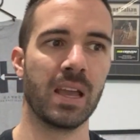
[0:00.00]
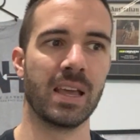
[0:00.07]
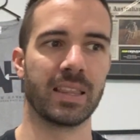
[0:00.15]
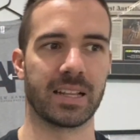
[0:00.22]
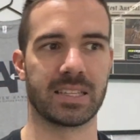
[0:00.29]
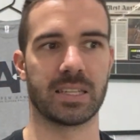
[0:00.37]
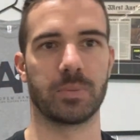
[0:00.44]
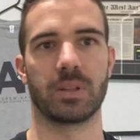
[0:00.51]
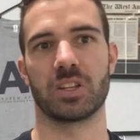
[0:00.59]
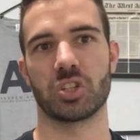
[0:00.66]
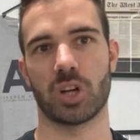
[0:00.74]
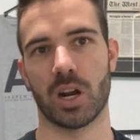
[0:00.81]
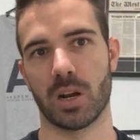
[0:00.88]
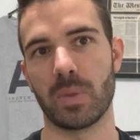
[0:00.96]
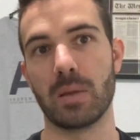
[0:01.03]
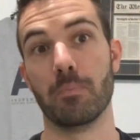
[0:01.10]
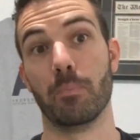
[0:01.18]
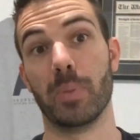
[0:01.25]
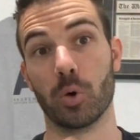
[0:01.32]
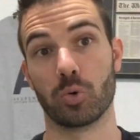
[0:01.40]
That's something that's kind of
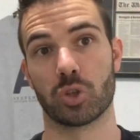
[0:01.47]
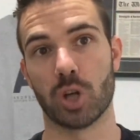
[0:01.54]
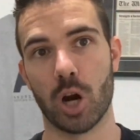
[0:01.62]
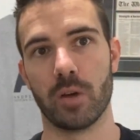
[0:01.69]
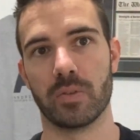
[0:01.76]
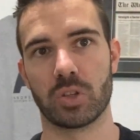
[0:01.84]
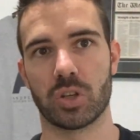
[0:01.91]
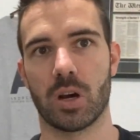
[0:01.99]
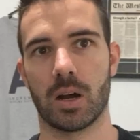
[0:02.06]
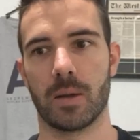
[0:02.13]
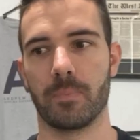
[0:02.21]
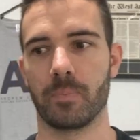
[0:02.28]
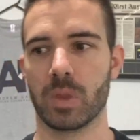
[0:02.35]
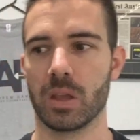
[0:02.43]
been built over time.